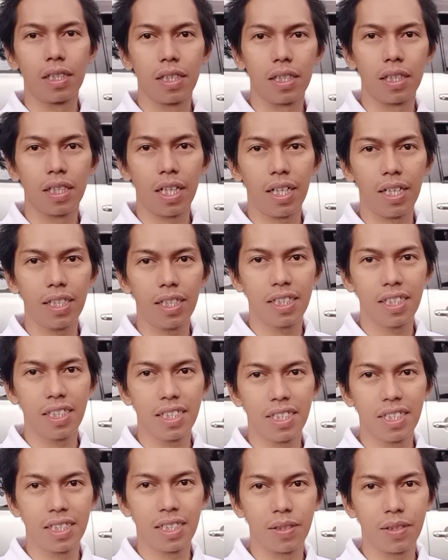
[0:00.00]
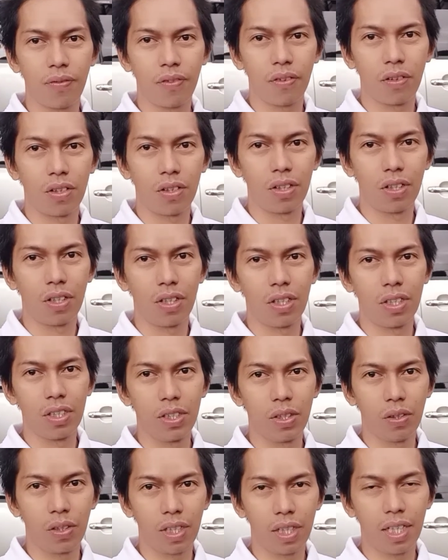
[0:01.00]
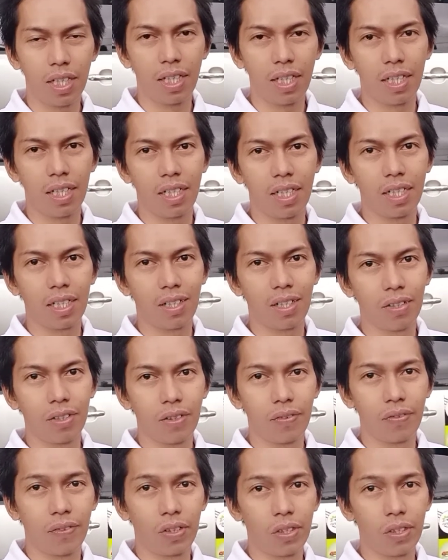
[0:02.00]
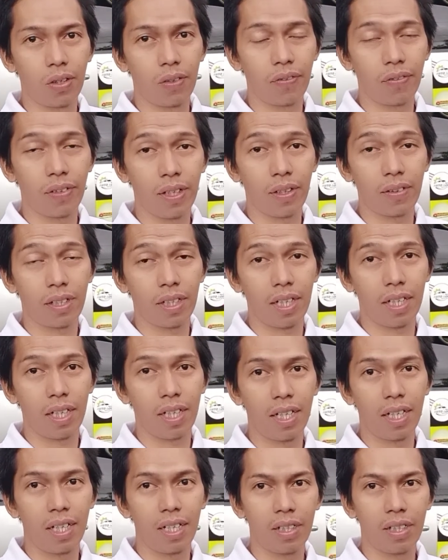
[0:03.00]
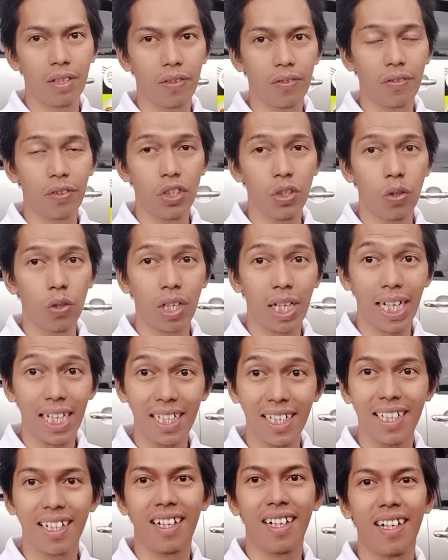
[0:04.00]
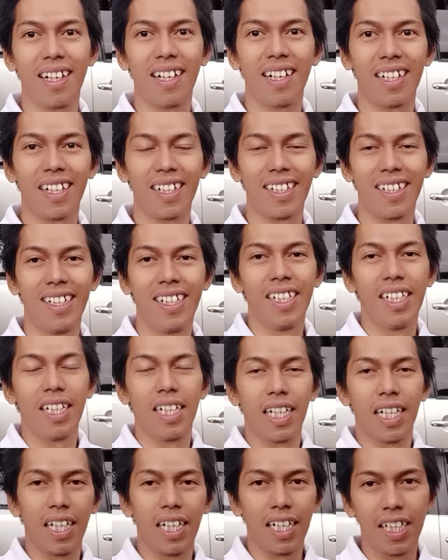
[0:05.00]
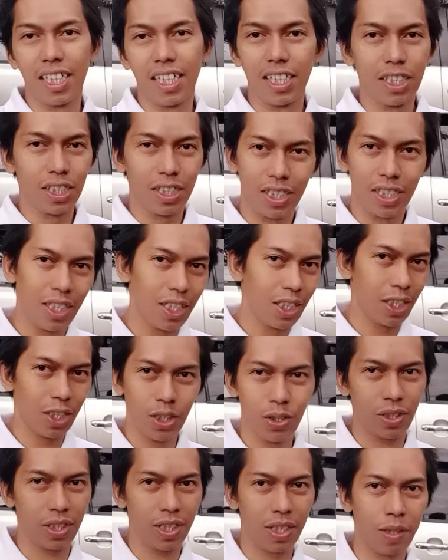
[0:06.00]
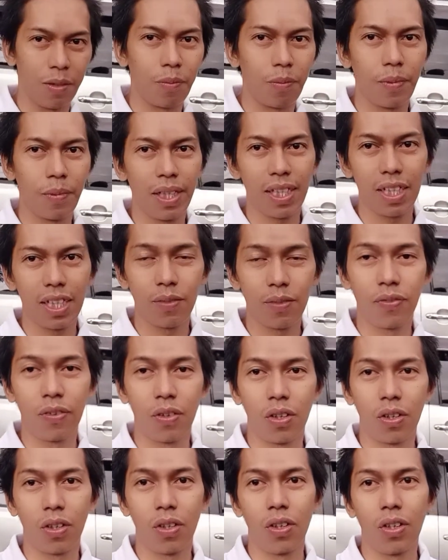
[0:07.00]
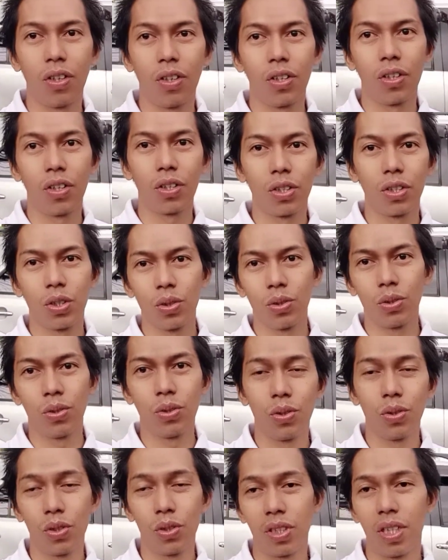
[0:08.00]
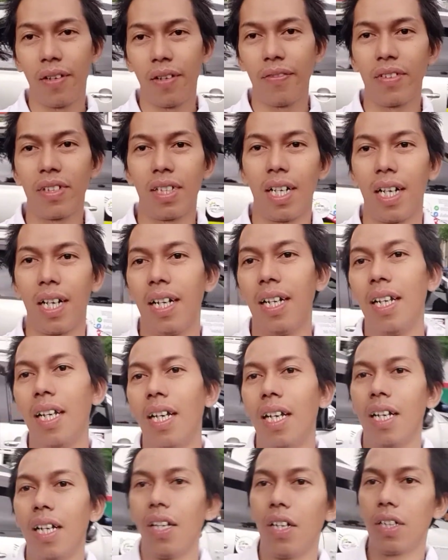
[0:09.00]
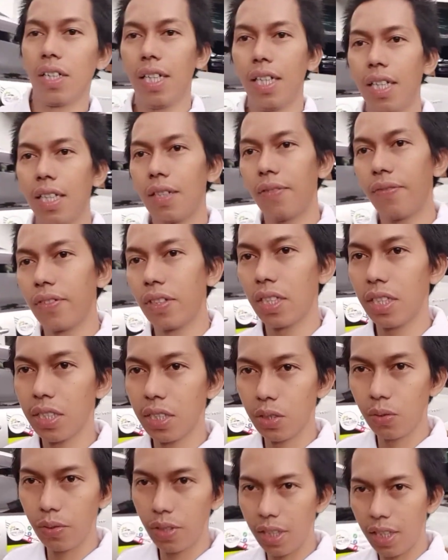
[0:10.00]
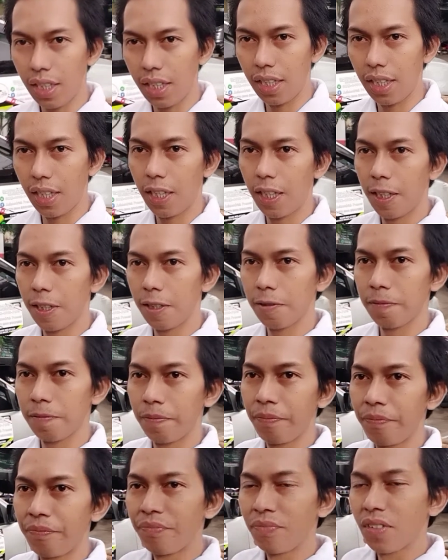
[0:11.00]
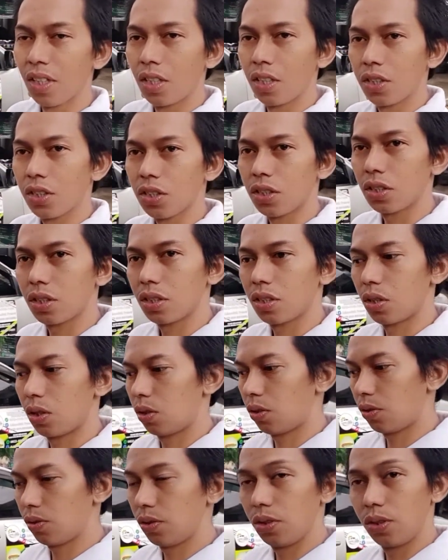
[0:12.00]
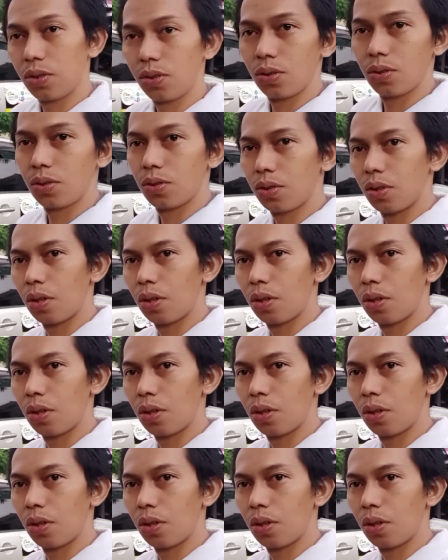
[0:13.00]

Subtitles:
think this is for your car, or for your friend car, or for your rent car, and you can make it for to traveler. Okay, the first we can show you